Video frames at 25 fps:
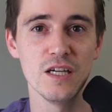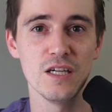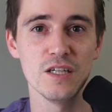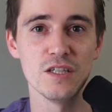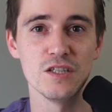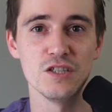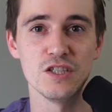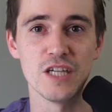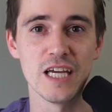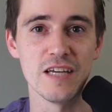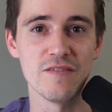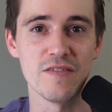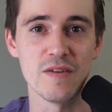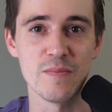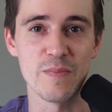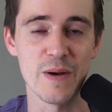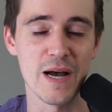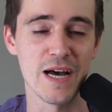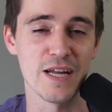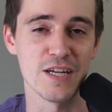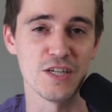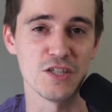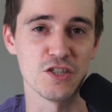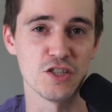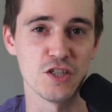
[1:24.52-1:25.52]
JV
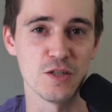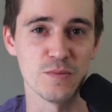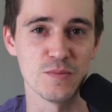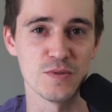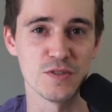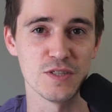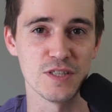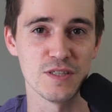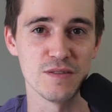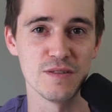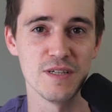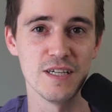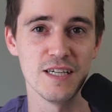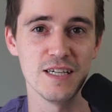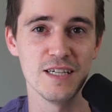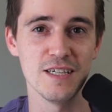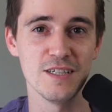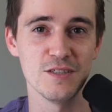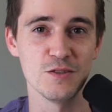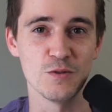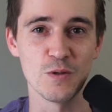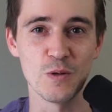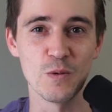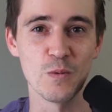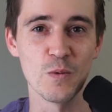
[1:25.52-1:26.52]
partnerships and
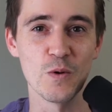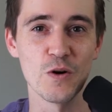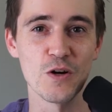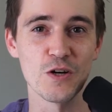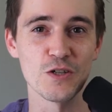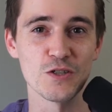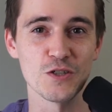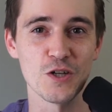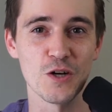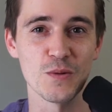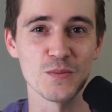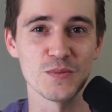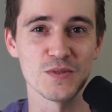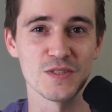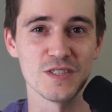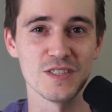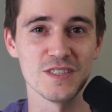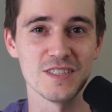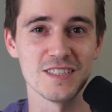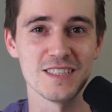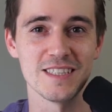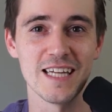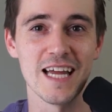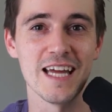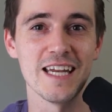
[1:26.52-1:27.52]
doing workshops
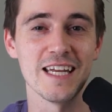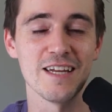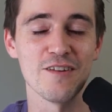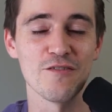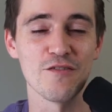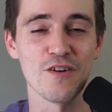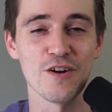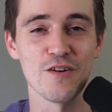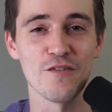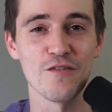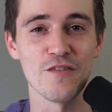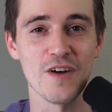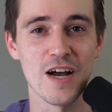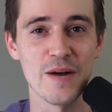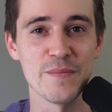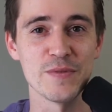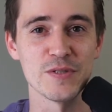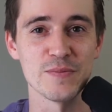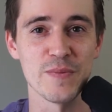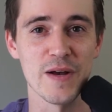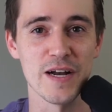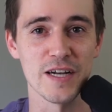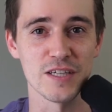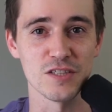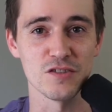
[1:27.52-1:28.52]
and standing in front of farmers
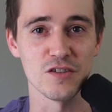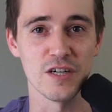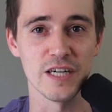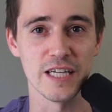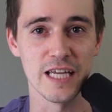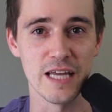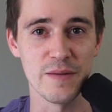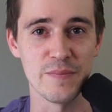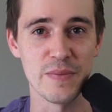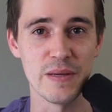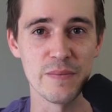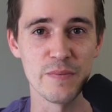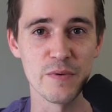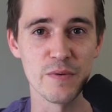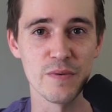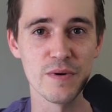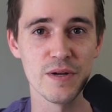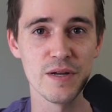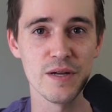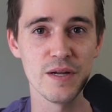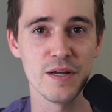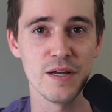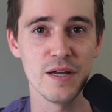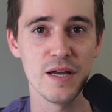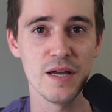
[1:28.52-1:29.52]
markets trying to get people.
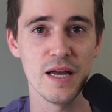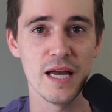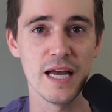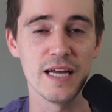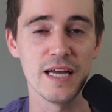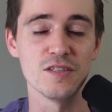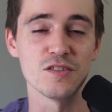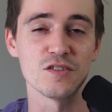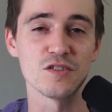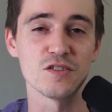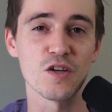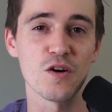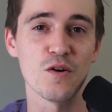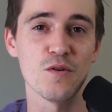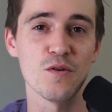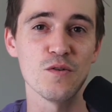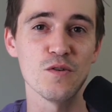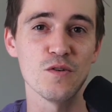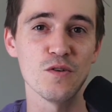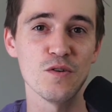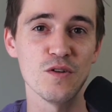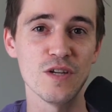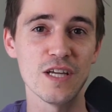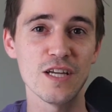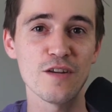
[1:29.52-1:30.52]
And so
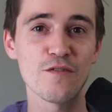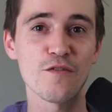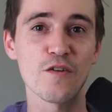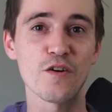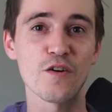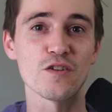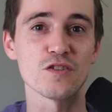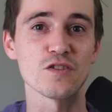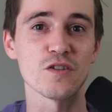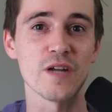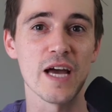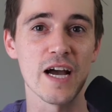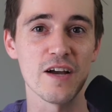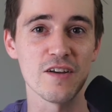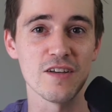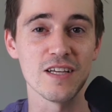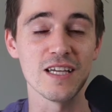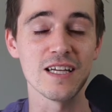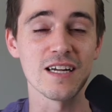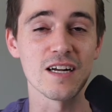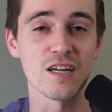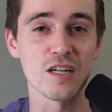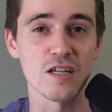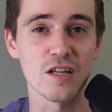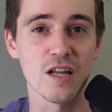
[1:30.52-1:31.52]
you need to focus on how you can
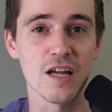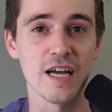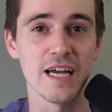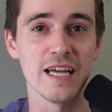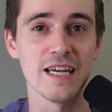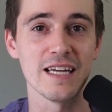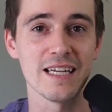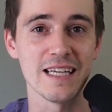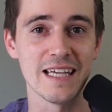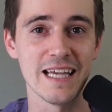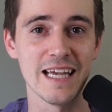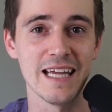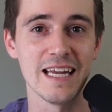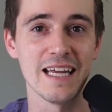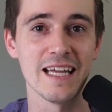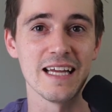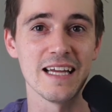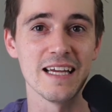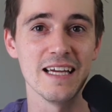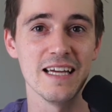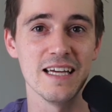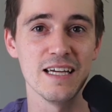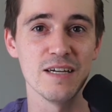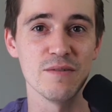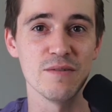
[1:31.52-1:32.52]
get a client
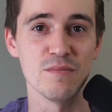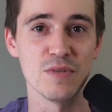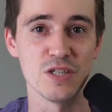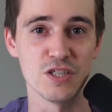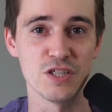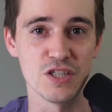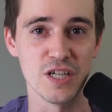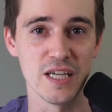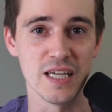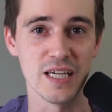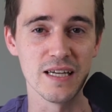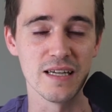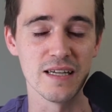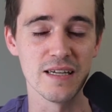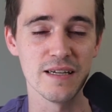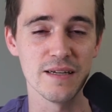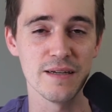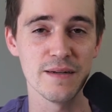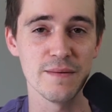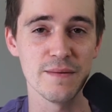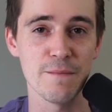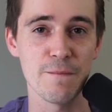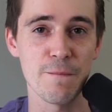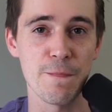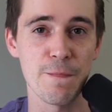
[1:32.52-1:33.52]
getting machine.
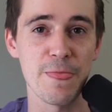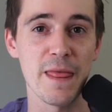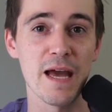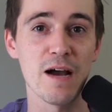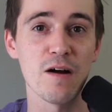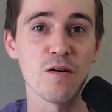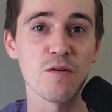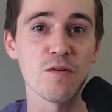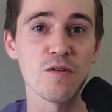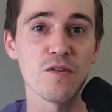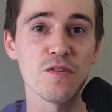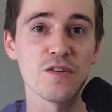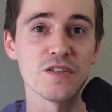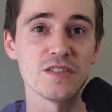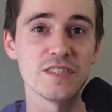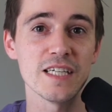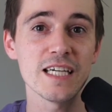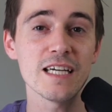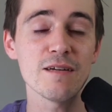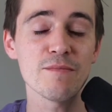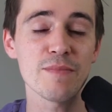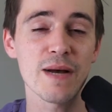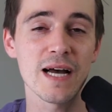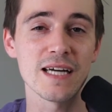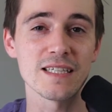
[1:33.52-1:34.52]
Now, the
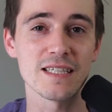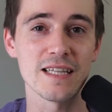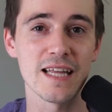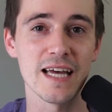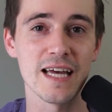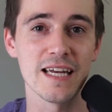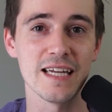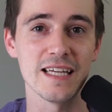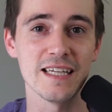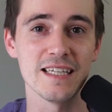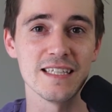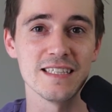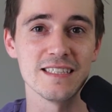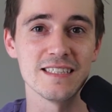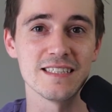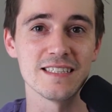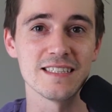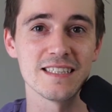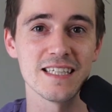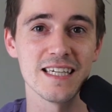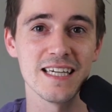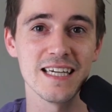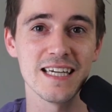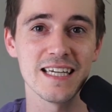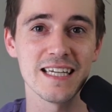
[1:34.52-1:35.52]
second part to that
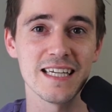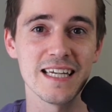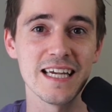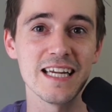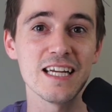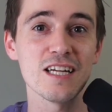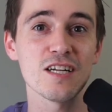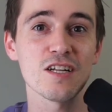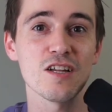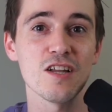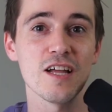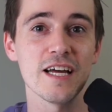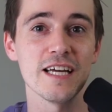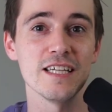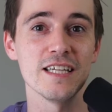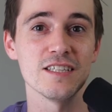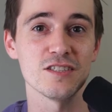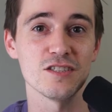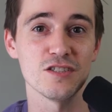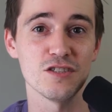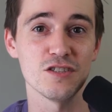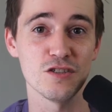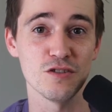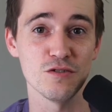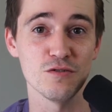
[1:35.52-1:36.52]
is getting
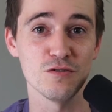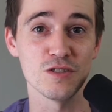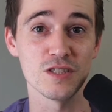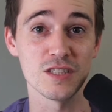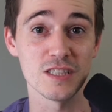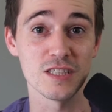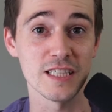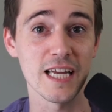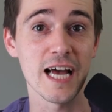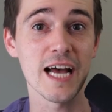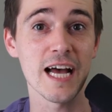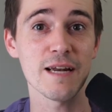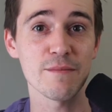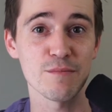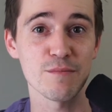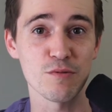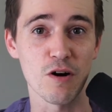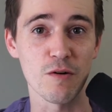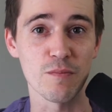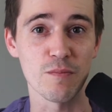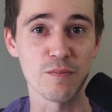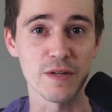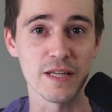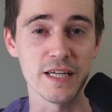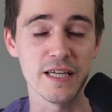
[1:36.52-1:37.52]
clients to start
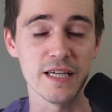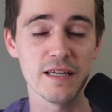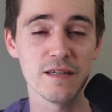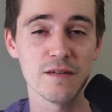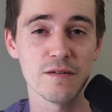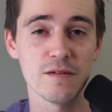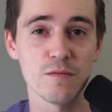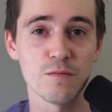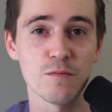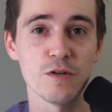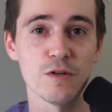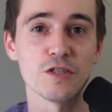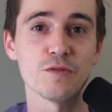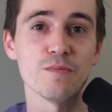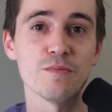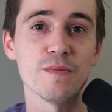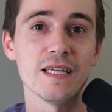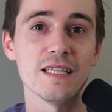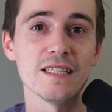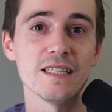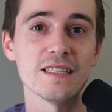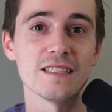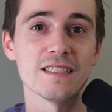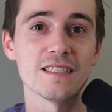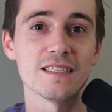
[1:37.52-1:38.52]
properly, which
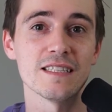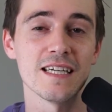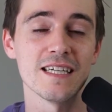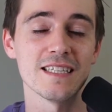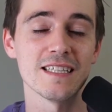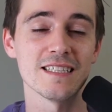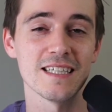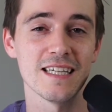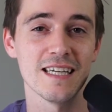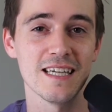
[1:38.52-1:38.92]
means that